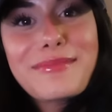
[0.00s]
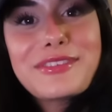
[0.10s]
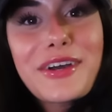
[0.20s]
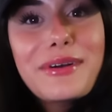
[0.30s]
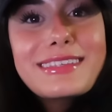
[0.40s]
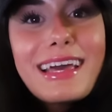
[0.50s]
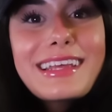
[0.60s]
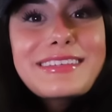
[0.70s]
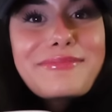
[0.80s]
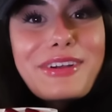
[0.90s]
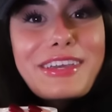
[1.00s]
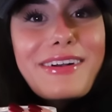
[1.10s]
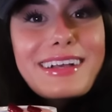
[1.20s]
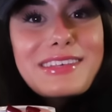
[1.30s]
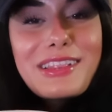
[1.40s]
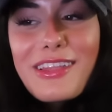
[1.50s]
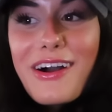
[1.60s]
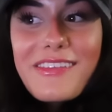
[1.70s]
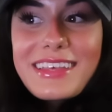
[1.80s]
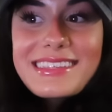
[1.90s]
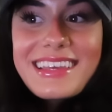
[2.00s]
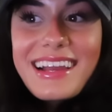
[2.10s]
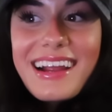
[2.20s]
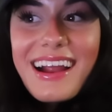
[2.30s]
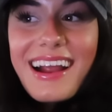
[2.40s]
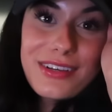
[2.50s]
I'm so excited to bring you guys along this year.